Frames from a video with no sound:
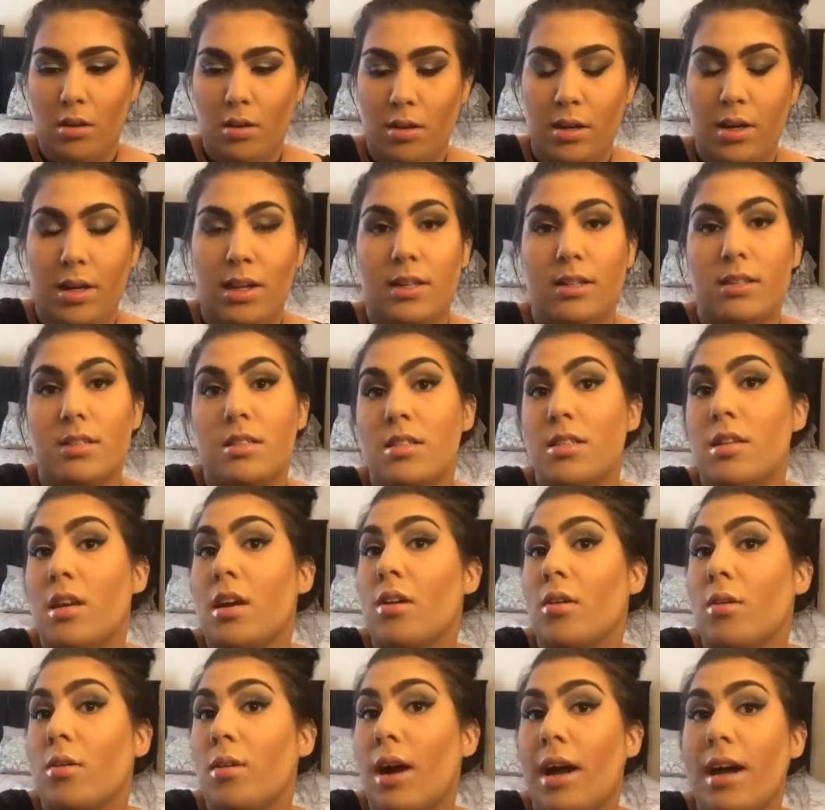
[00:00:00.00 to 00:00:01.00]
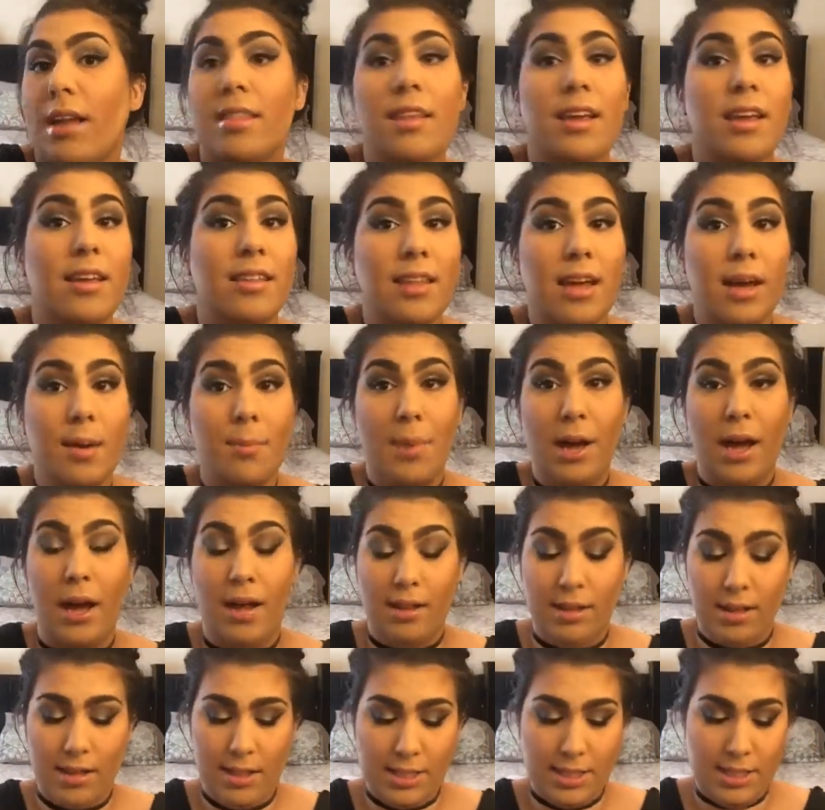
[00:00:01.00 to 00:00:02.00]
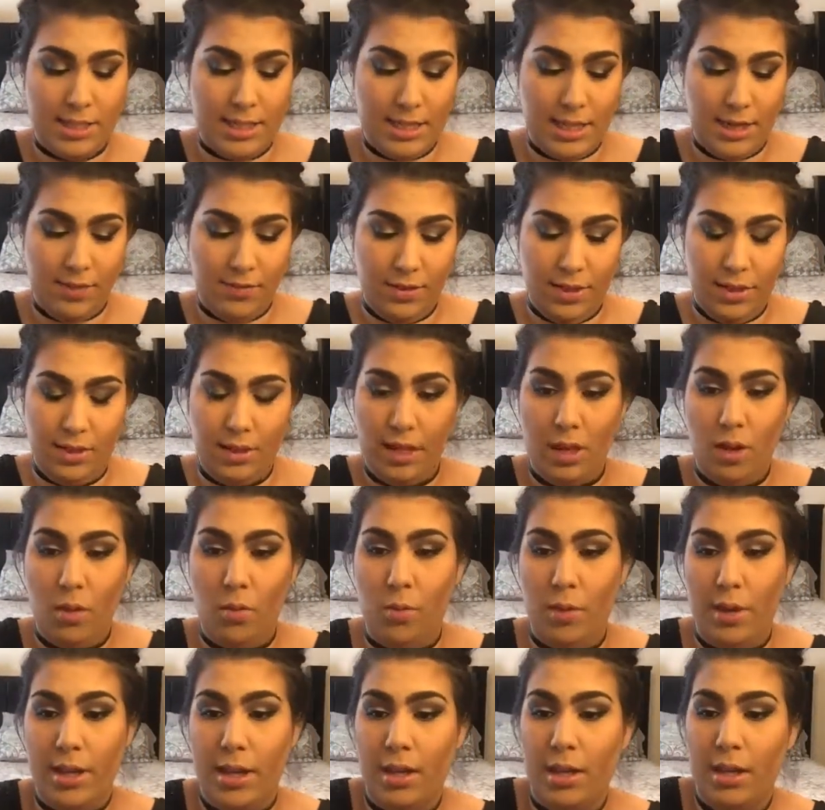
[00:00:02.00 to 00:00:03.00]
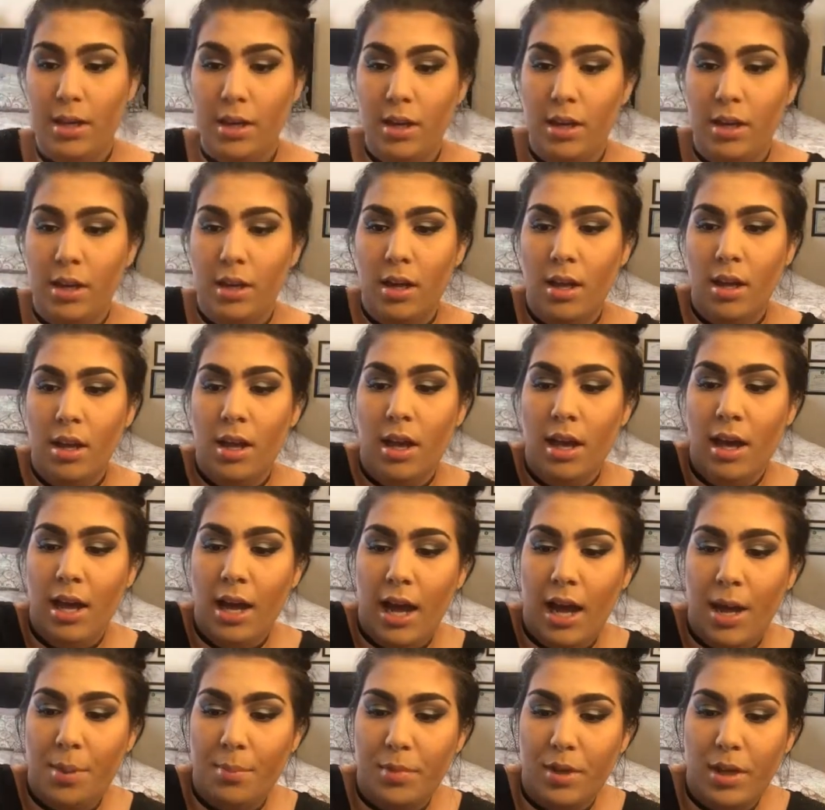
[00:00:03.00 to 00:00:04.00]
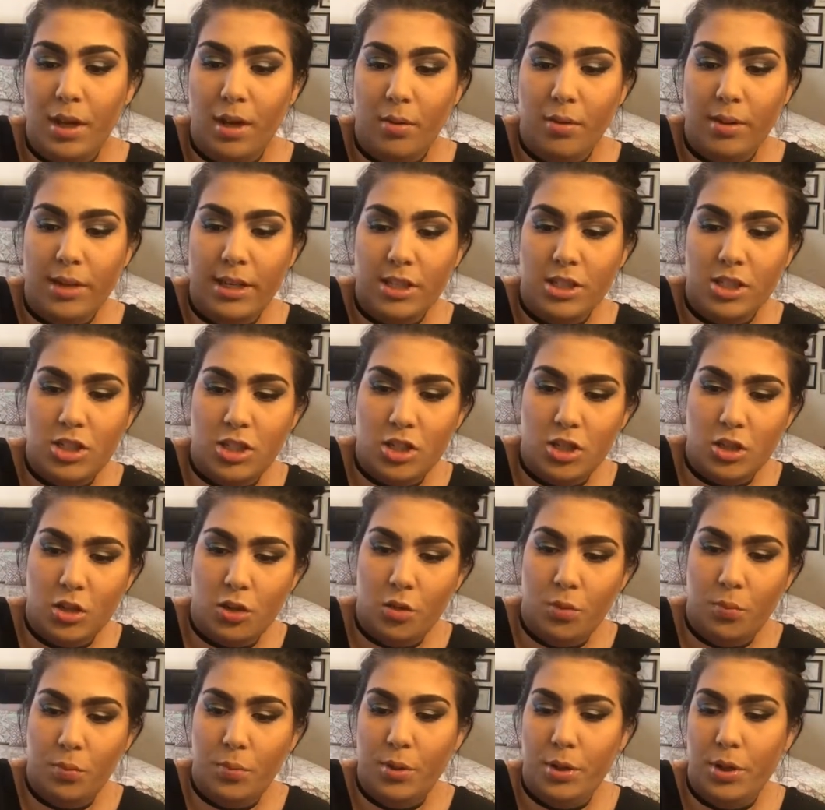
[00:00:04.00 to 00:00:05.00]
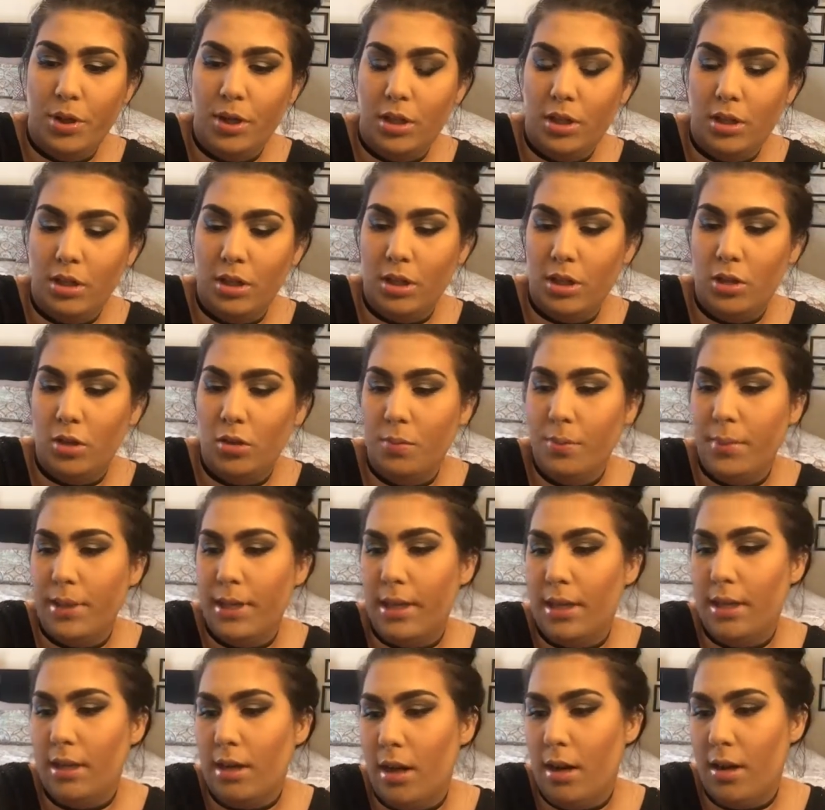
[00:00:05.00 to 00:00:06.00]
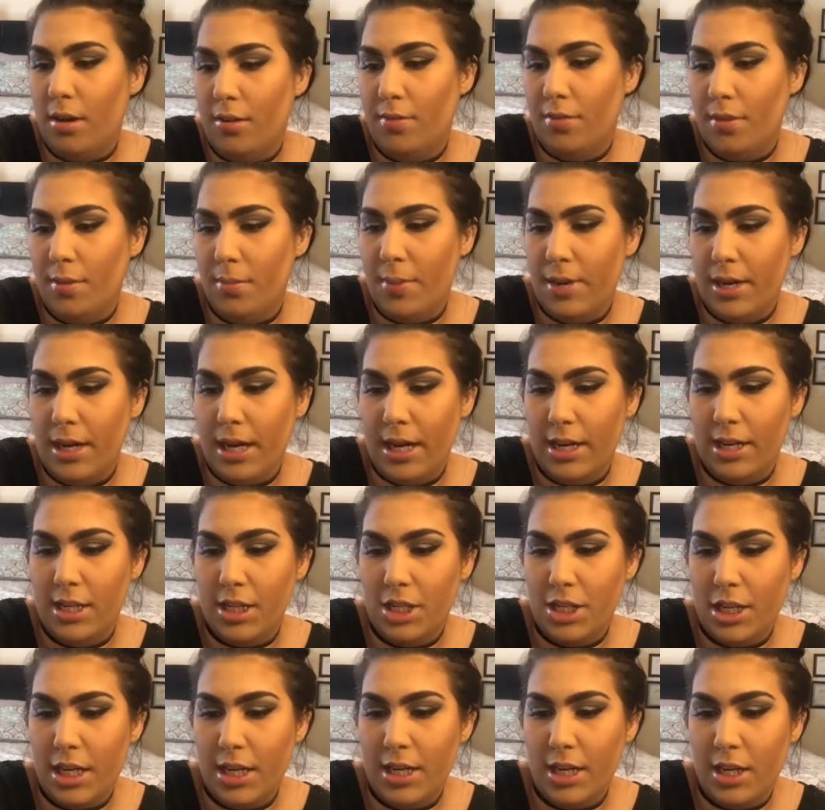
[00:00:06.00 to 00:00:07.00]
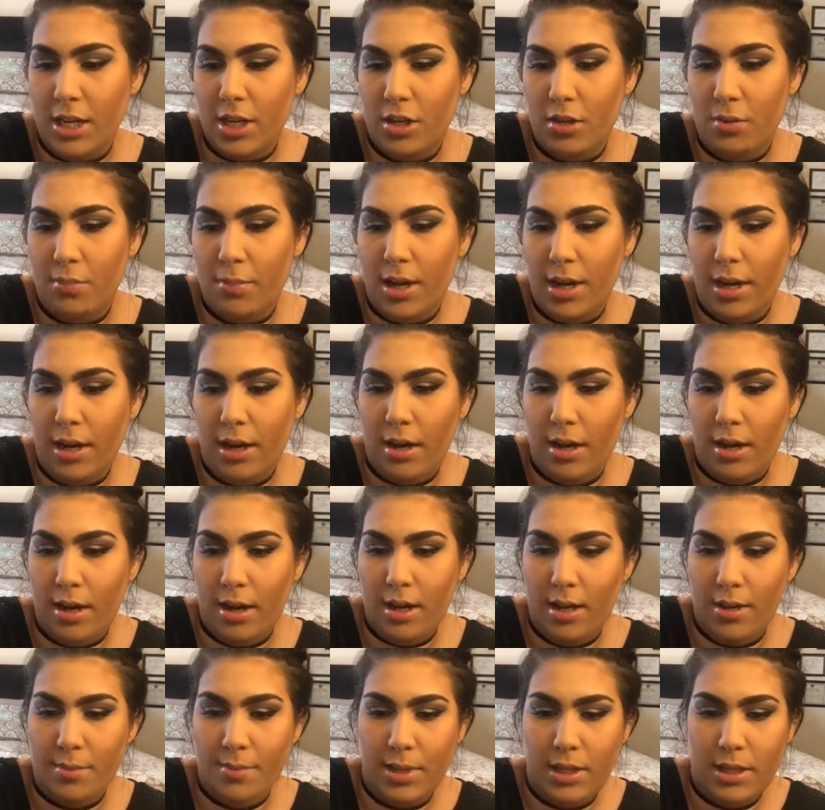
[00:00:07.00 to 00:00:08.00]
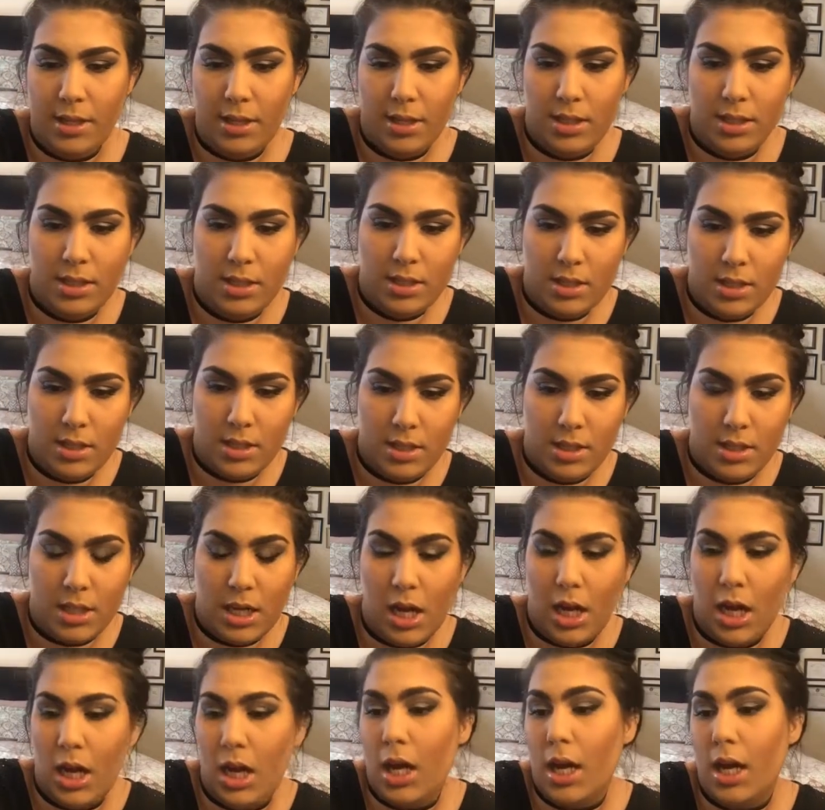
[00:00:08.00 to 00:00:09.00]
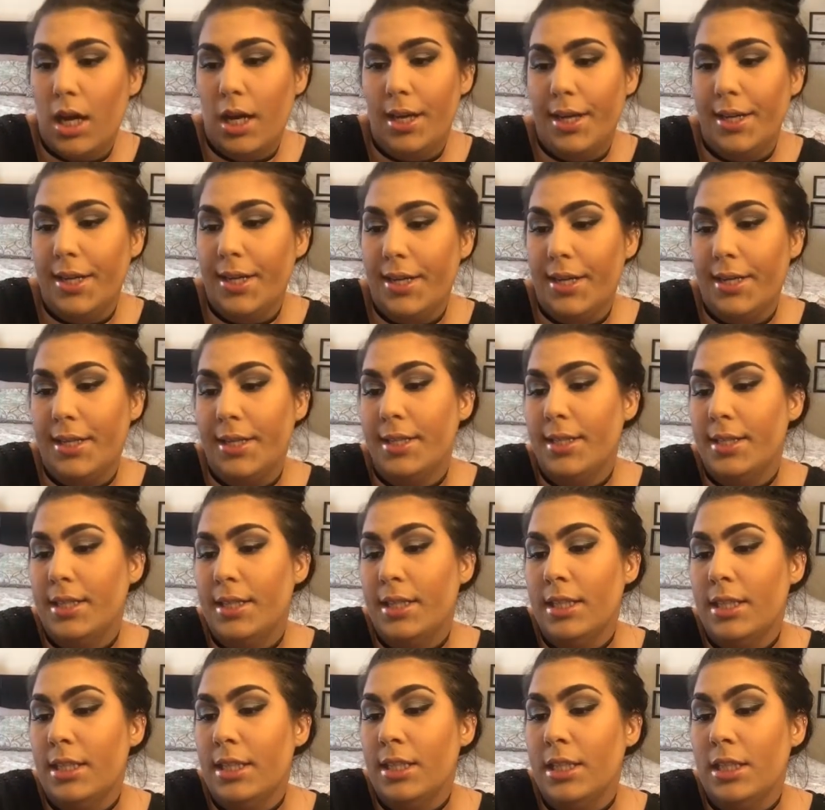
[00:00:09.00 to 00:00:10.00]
Alright, so I think that palette is definitely a win. I'm going to put a little bit of the banana shade under my eye because I